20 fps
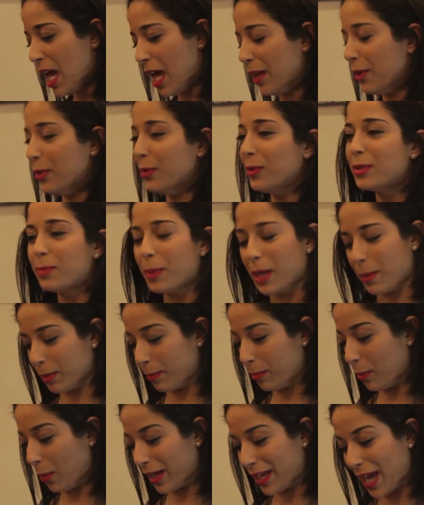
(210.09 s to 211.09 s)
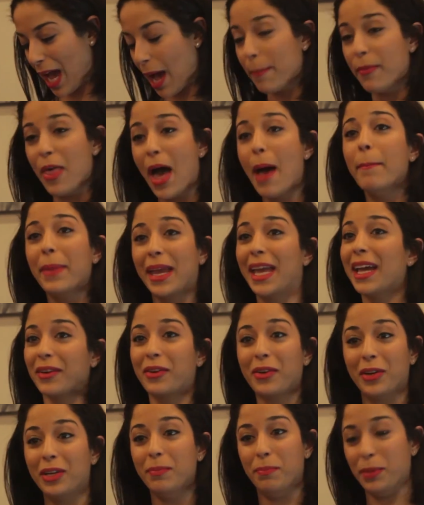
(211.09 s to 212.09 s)
and newspaper boy cap, that
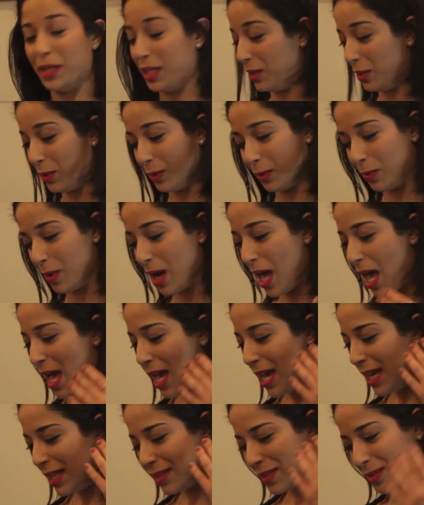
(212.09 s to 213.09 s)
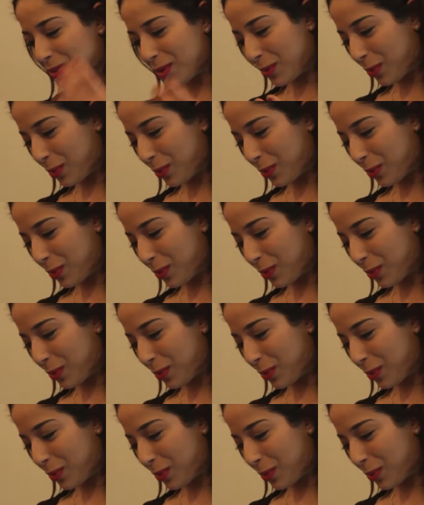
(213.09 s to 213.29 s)
man could be you. It's